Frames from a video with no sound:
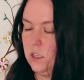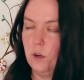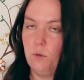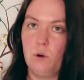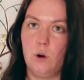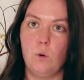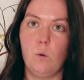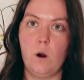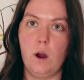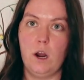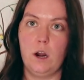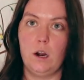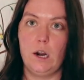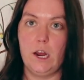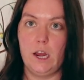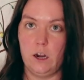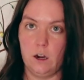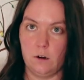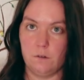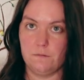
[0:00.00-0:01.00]
that require
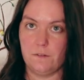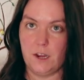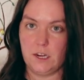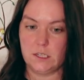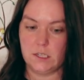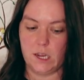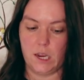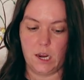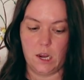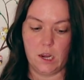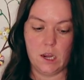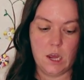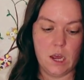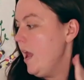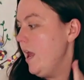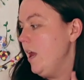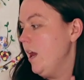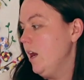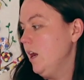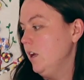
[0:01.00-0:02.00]
interfacing
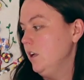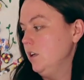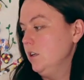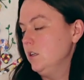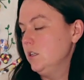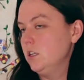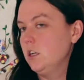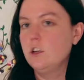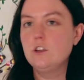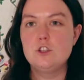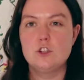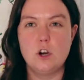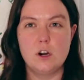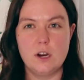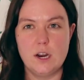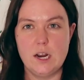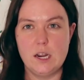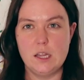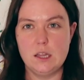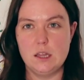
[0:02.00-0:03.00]
and start
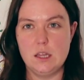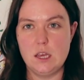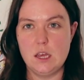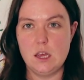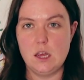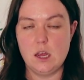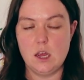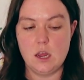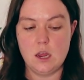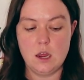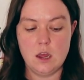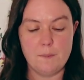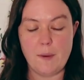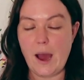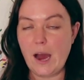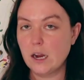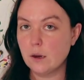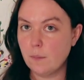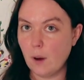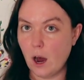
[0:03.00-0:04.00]
getting the
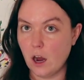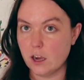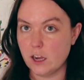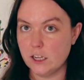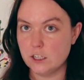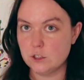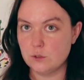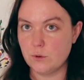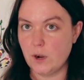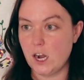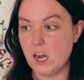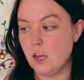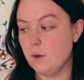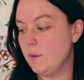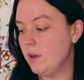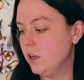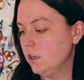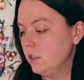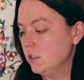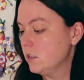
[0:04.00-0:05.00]
back pockets ready
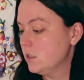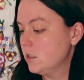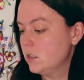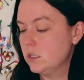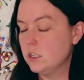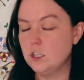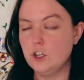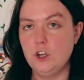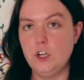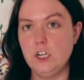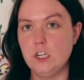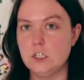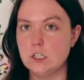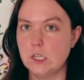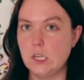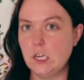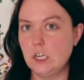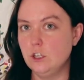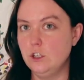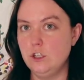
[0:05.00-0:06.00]
because I need to
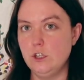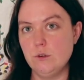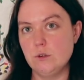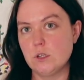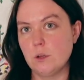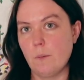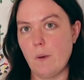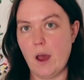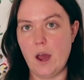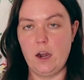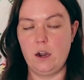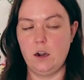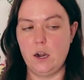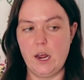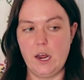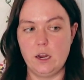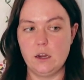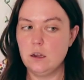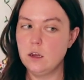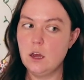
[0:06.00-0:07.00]
like do some
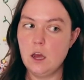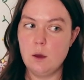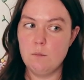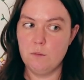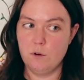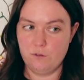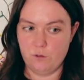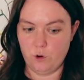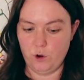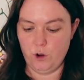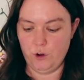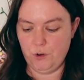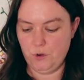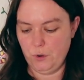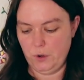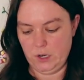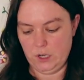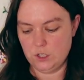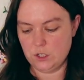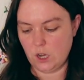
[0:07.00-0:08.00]
ironing before you do
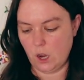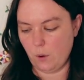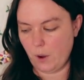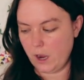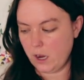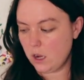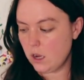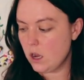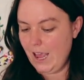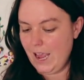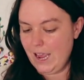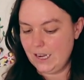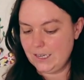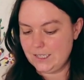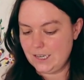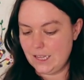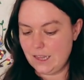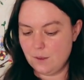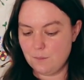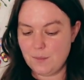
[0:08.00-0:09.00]
any sewing.
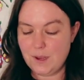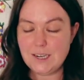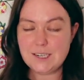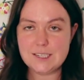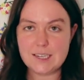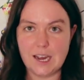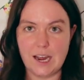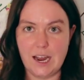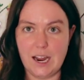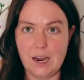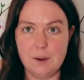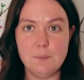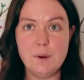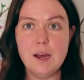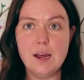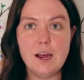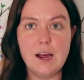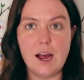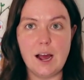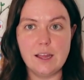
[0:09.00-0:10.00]
And in the meantime,
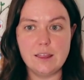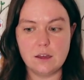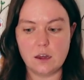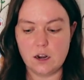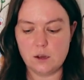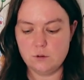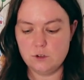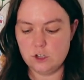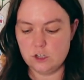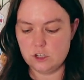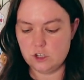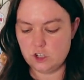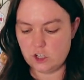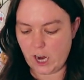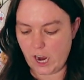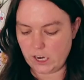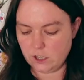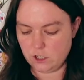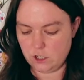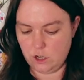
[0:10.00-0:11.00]
I thought I would just
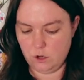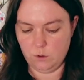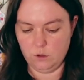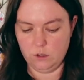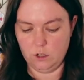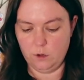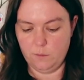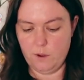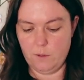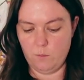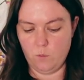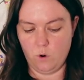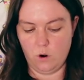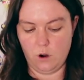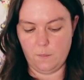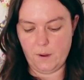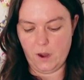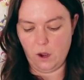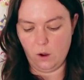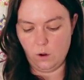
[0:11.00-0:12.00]
chat to you a little bit more
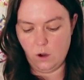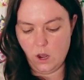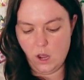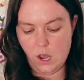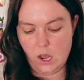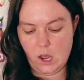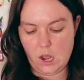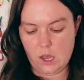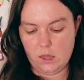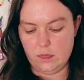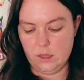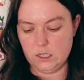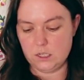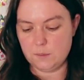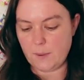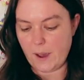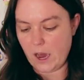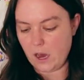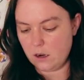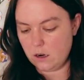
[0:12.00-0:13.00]
about this
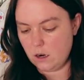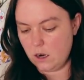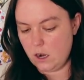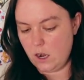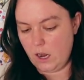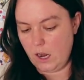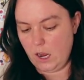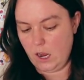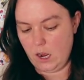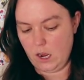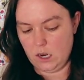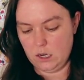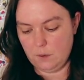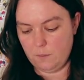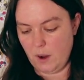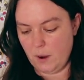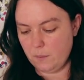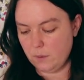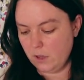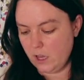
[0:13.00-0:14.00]
pattern and
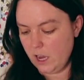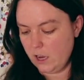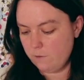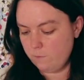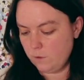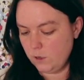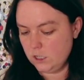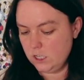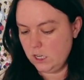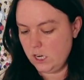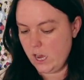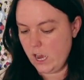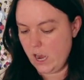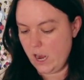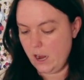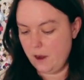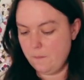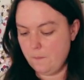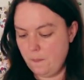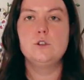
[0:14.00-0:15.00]
my plan for
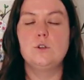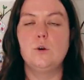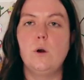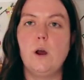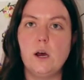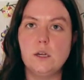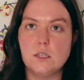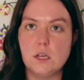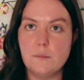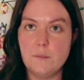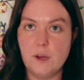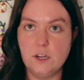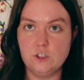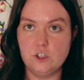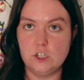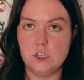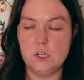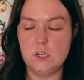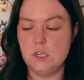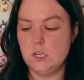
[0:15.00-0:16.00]
today. So as I
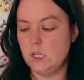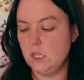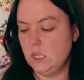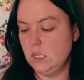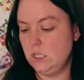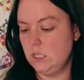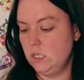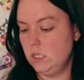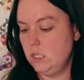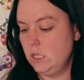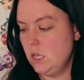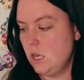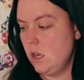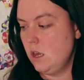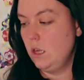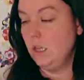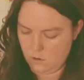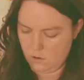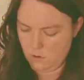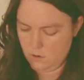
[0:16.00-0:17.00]
mentioned, this is
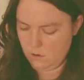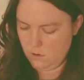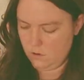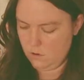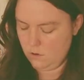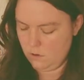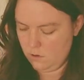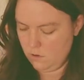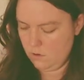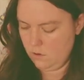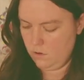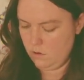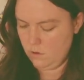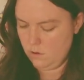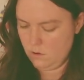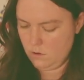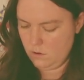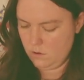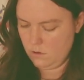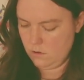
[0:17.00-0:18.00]
the Lander Pants
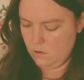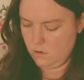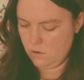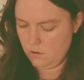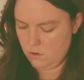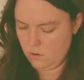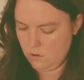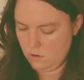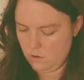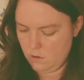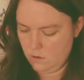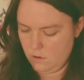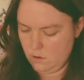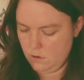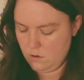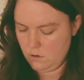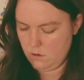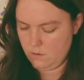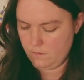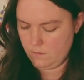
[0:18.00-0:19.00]
pattern by True
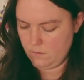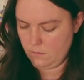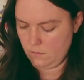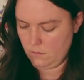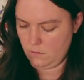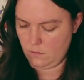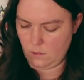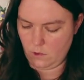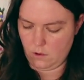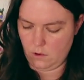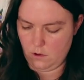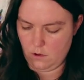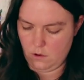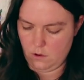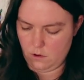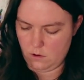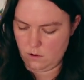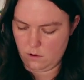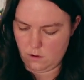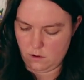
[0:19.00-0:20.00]
Bias,
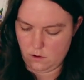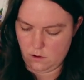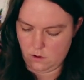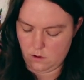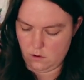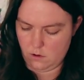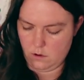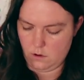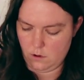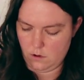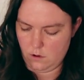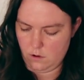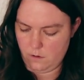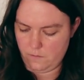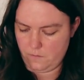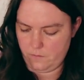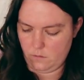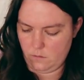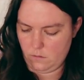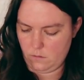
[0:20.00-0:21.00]
which I would say
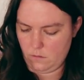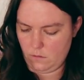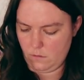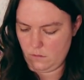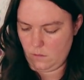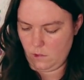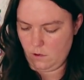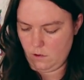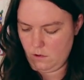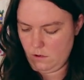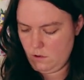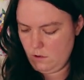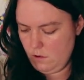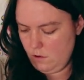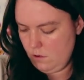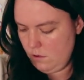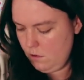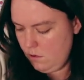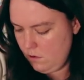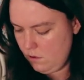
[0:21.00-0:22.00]
if you're looking
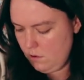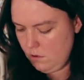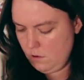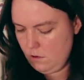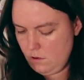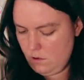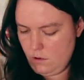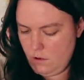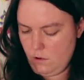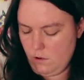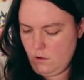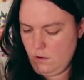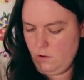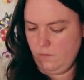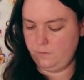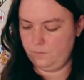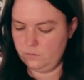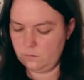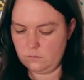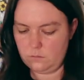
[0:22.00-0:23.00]
for kind of an
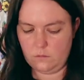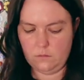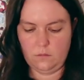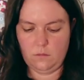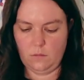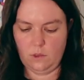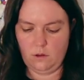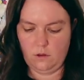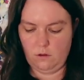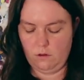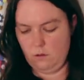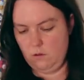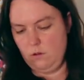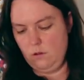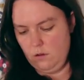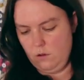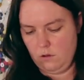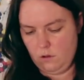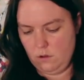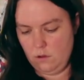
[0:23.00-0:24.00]
introductory
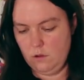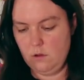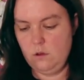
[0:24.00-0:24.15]
pattern